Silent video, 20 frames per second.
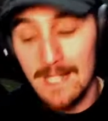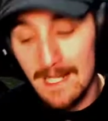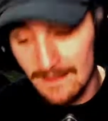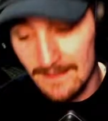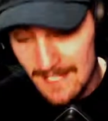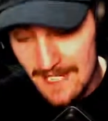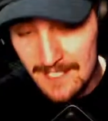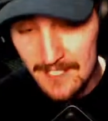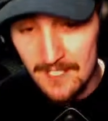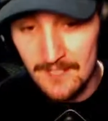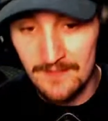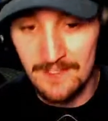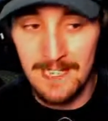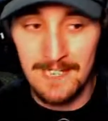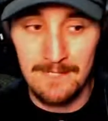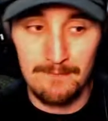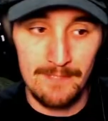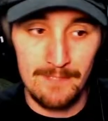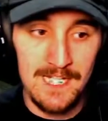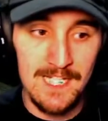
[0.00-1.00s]
I like all
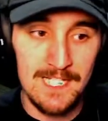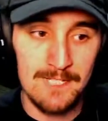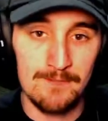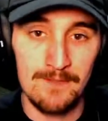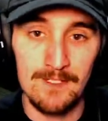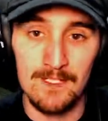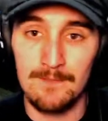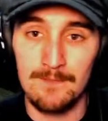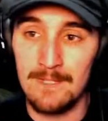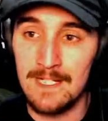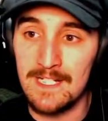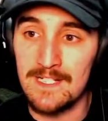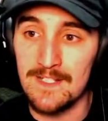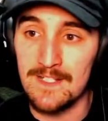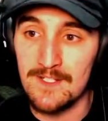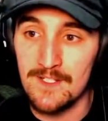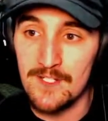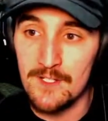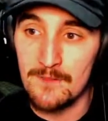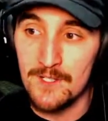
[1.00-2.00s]
that in baseball. It makes
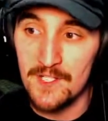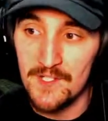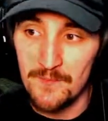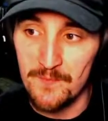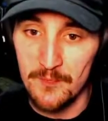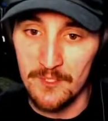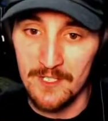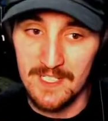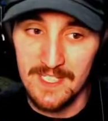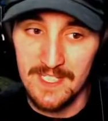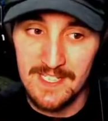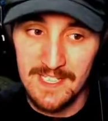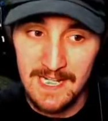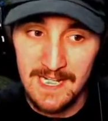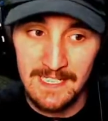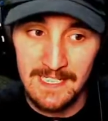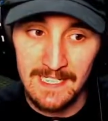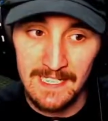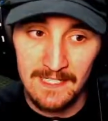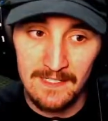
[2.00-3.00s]
it so much more
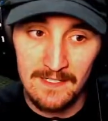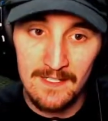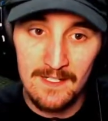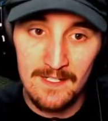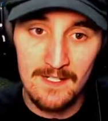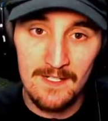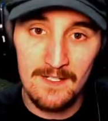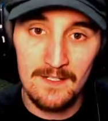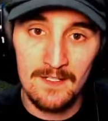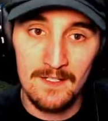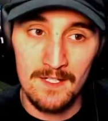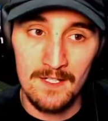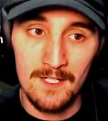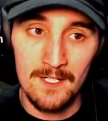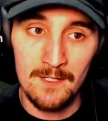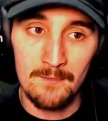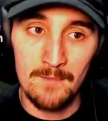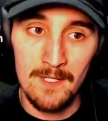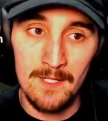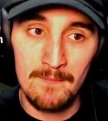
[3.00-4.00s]
exciting,
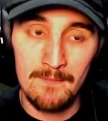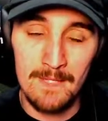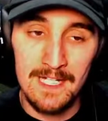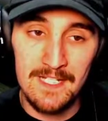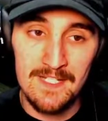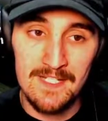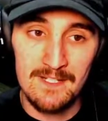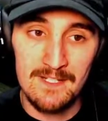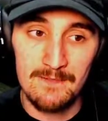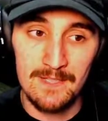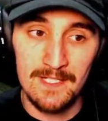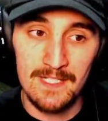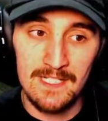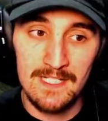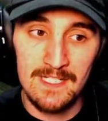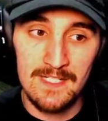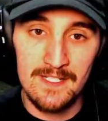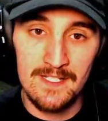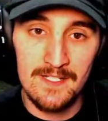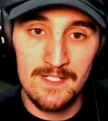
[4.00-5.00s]
and makes some of
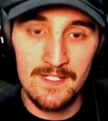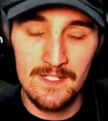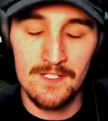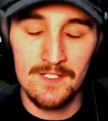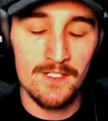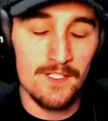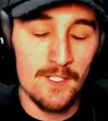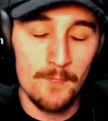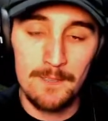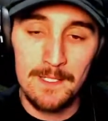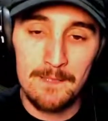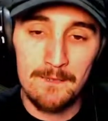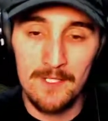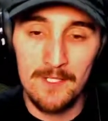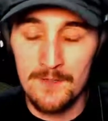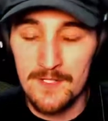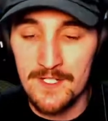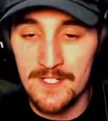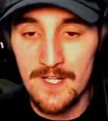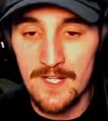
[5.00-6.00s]
these, people
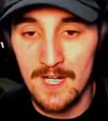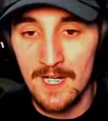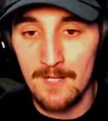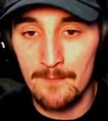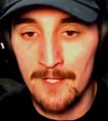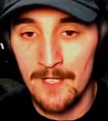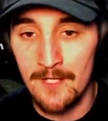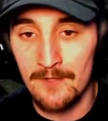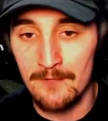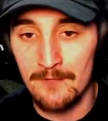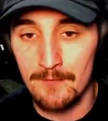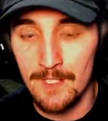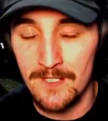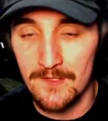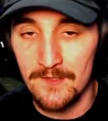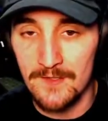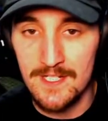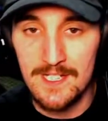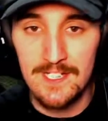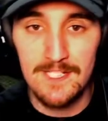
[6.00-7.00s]
always talk about
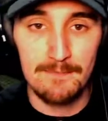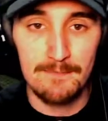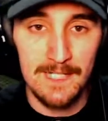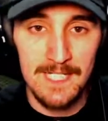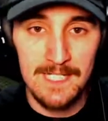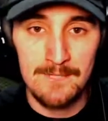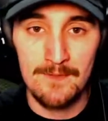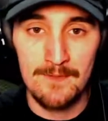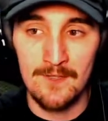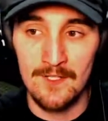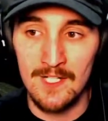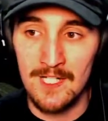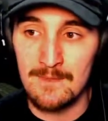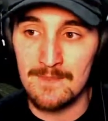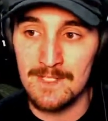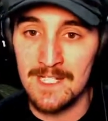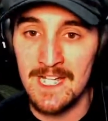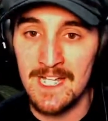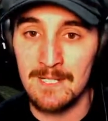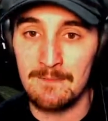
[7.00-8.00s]
regular season baseball
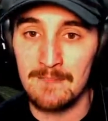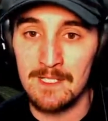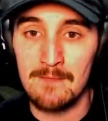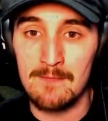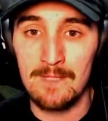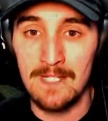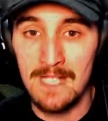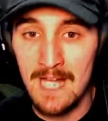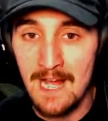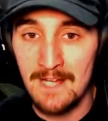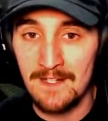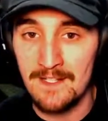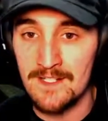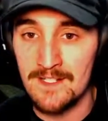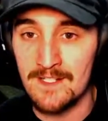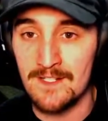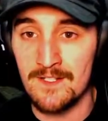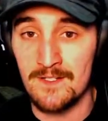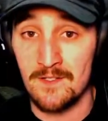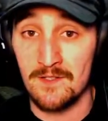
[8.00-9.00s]
games kind of being
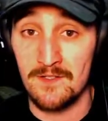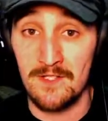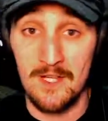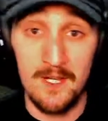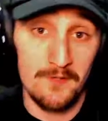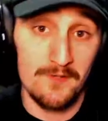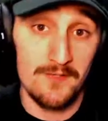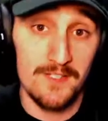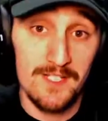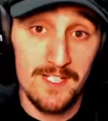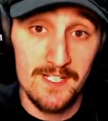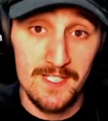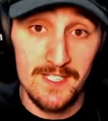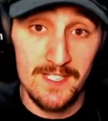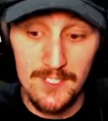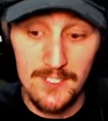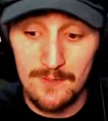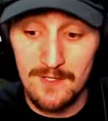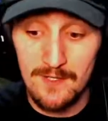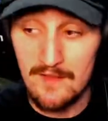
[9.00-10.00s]
monotonous because there's
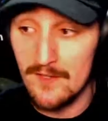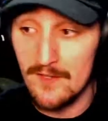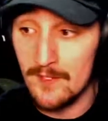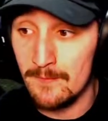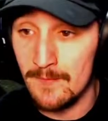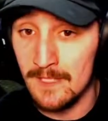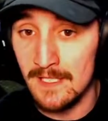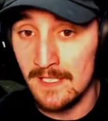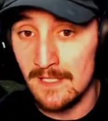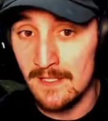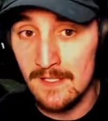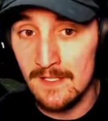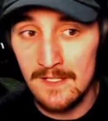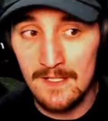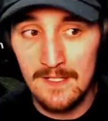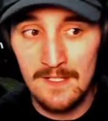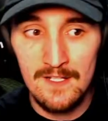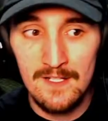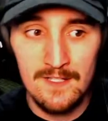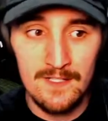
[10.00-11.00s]
162 of them, and,
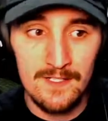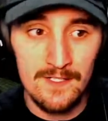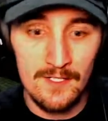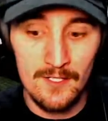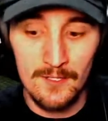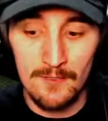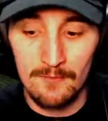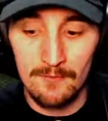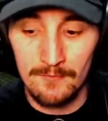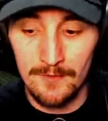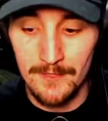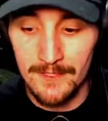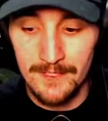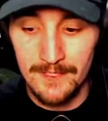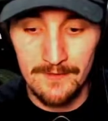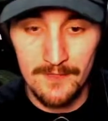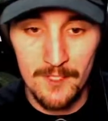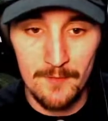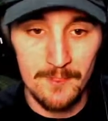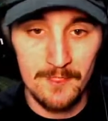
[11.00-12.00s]

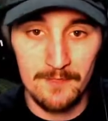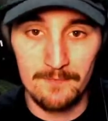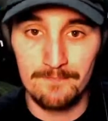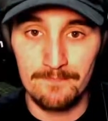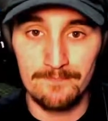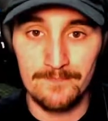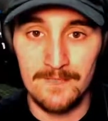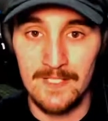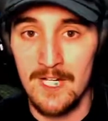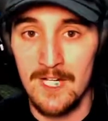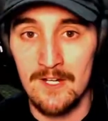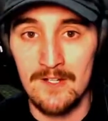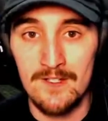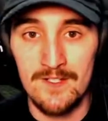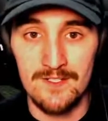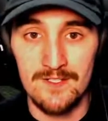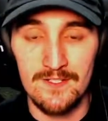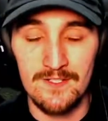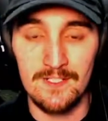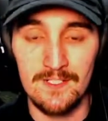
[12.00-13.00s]
really nobody
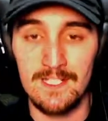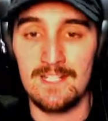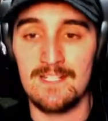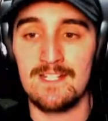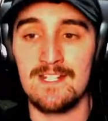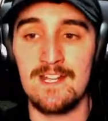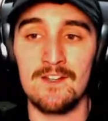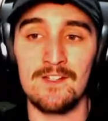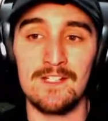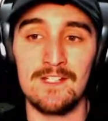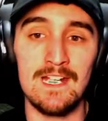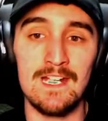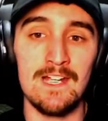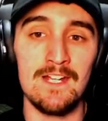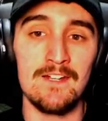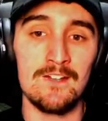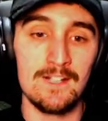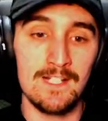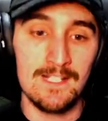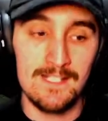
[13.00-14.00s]
cares until it gets down to the
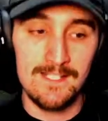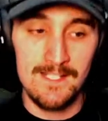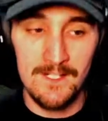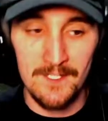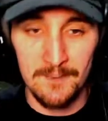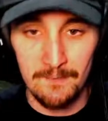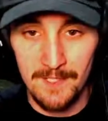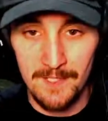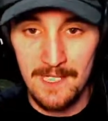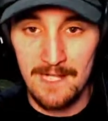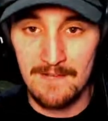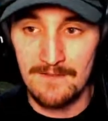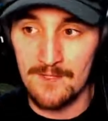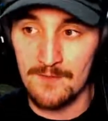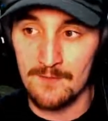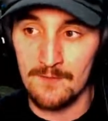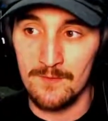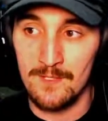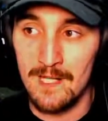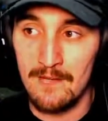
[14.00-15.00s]
end or gets down to playoffs
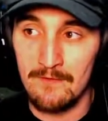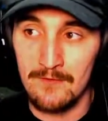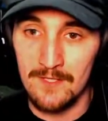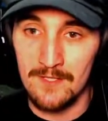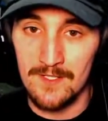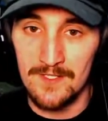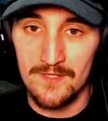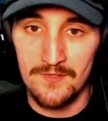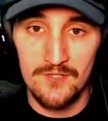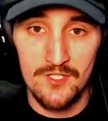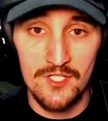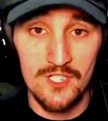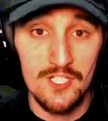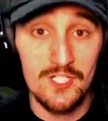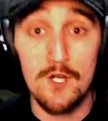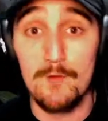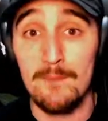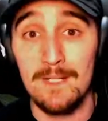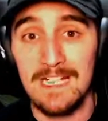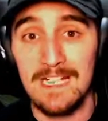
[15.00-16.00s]
or whatever, because there's just
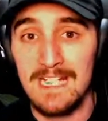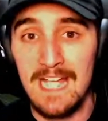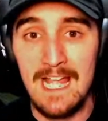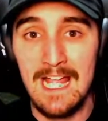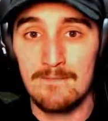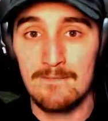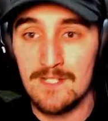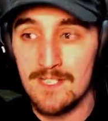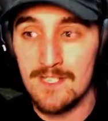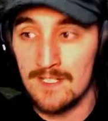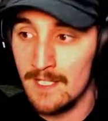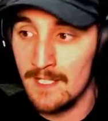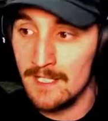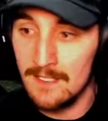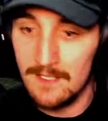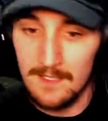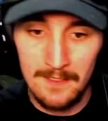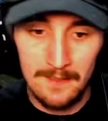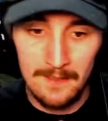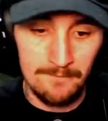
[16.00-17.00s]
so many games that,
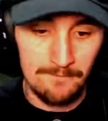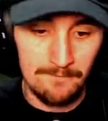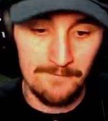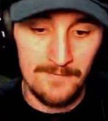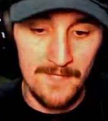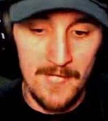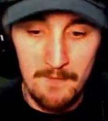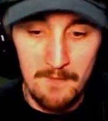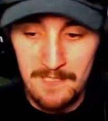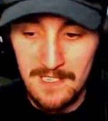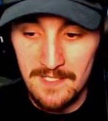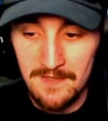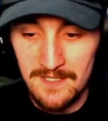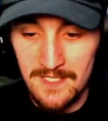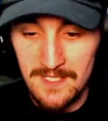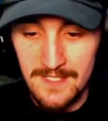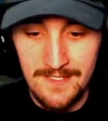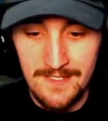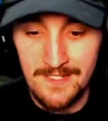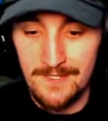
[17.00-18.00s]
like, how many of
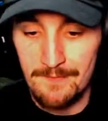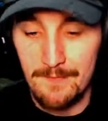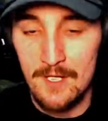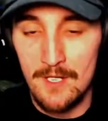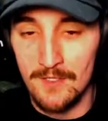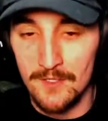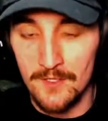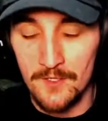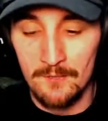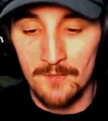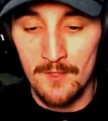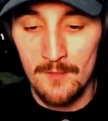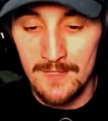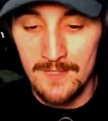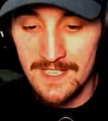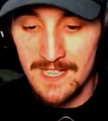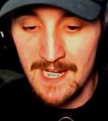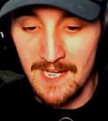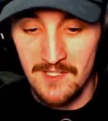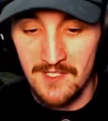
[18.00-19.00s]
these small little
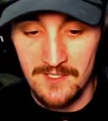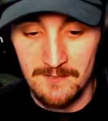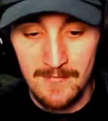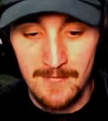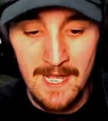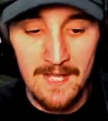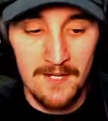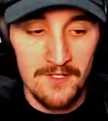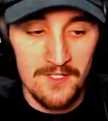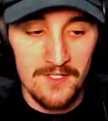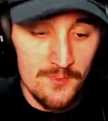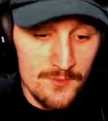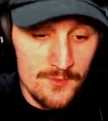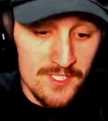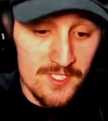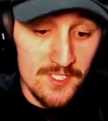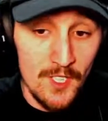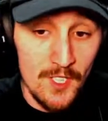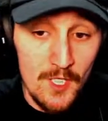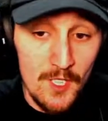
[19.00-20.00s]
moments actually matter. So
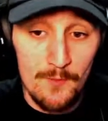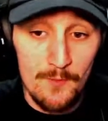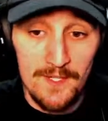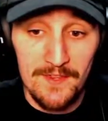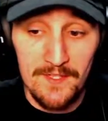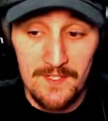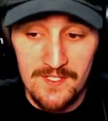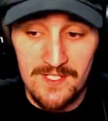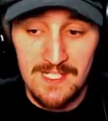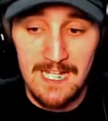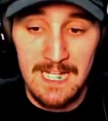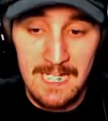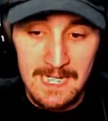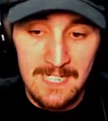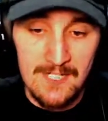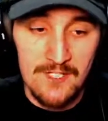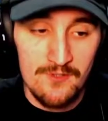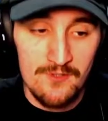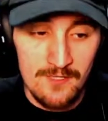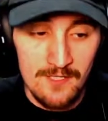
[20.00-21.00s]
it's good when there's that
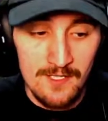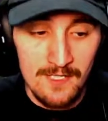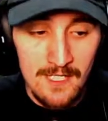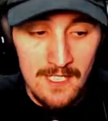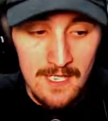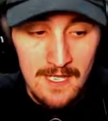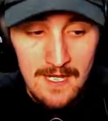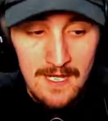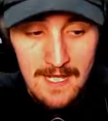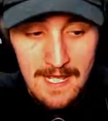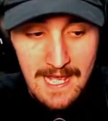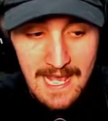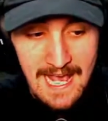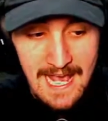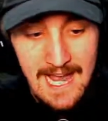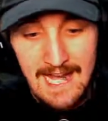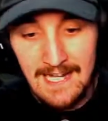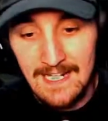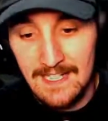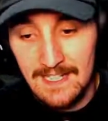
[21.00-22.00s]
extra
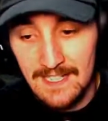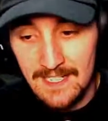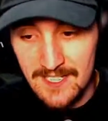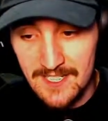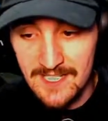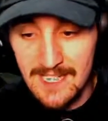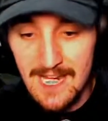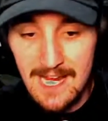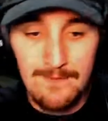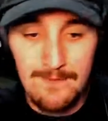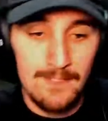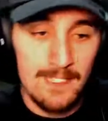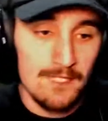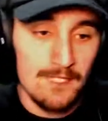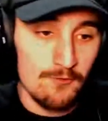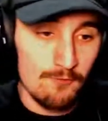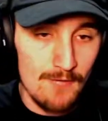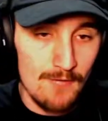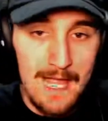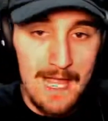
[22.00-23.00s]
added
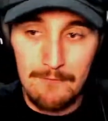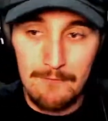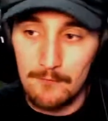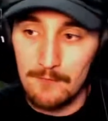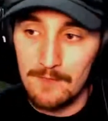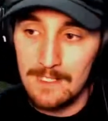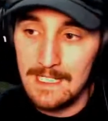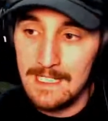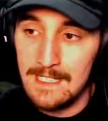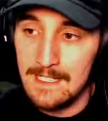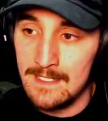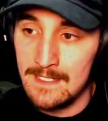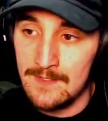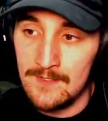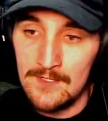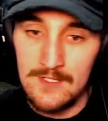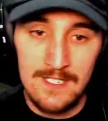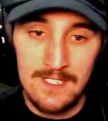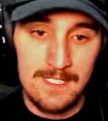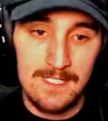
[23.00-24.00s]
excitement, rivalry,
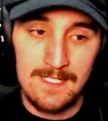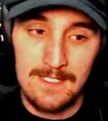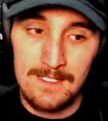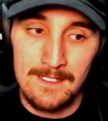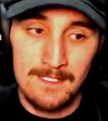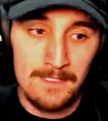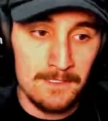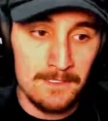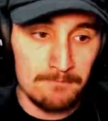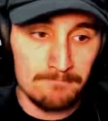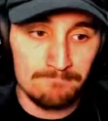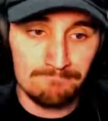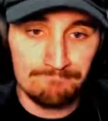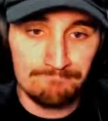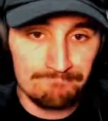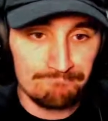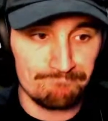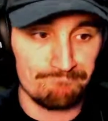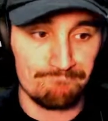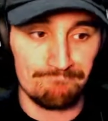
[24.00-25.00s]
and just, that
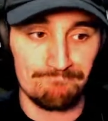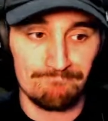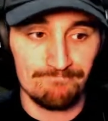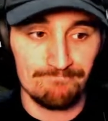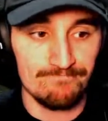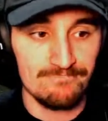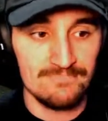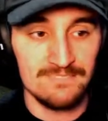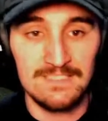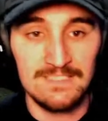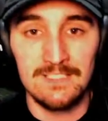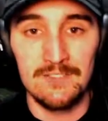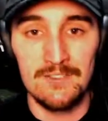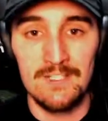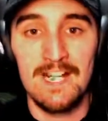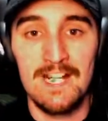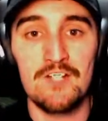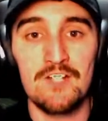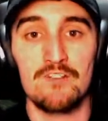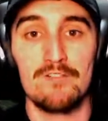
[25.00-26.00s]

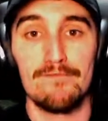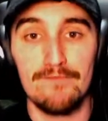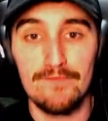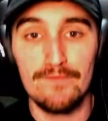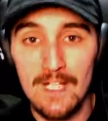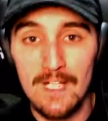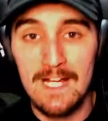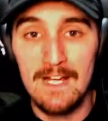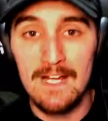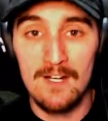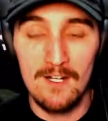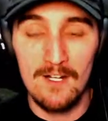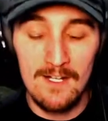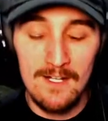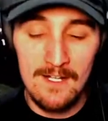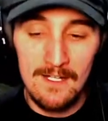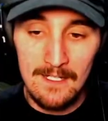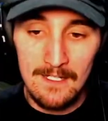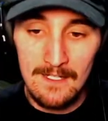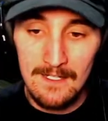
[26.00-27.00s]
extra flair
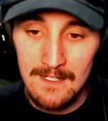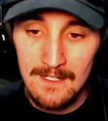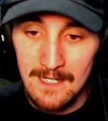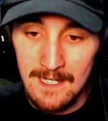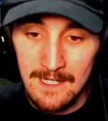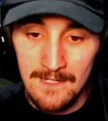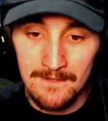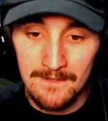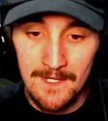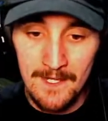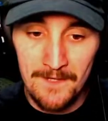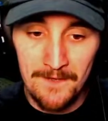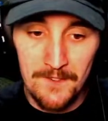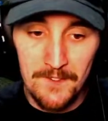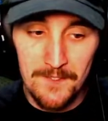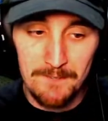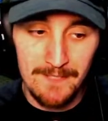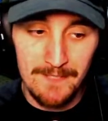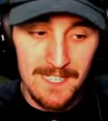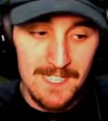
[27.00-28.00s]
on
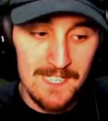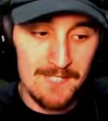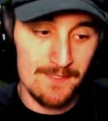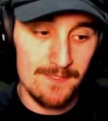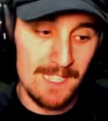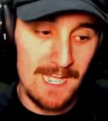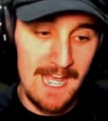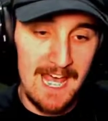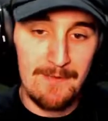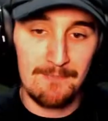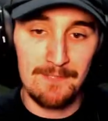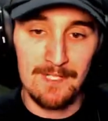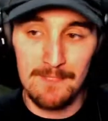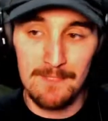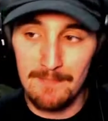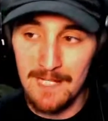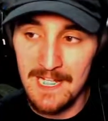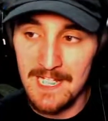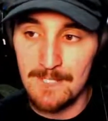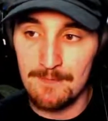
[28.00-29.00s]
those plays when they happen in
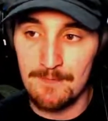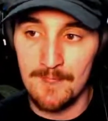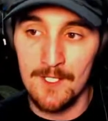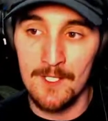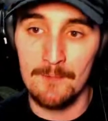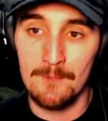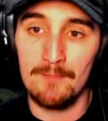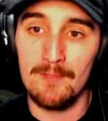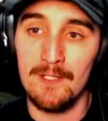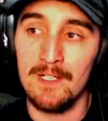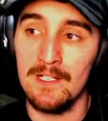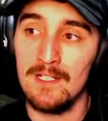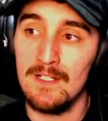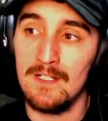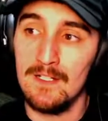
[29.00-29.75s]
baseball. But